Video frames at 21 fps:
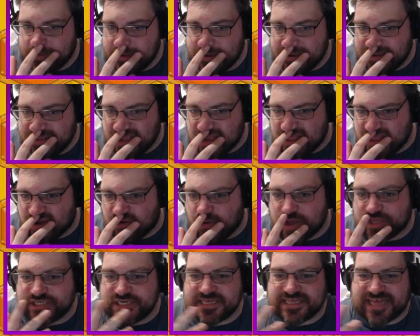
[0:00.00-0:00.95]
The
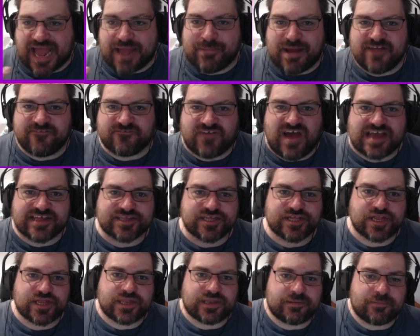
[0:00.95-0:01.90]
question is, am I faster
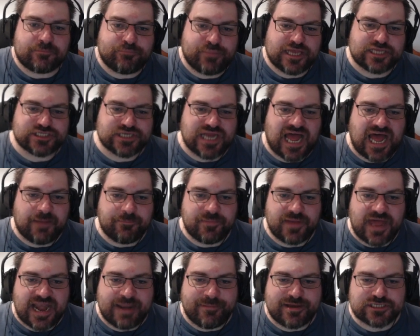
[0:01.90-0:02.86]
than Bisharp?
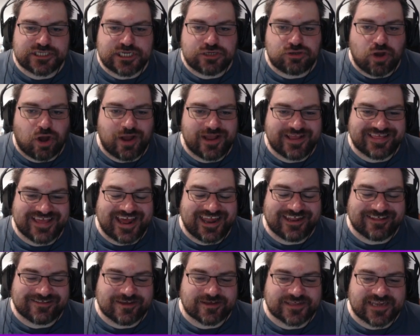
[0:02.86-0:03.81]
And I'm actually not
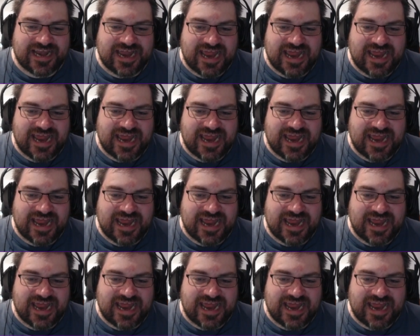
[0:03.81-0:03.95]
entirely certain I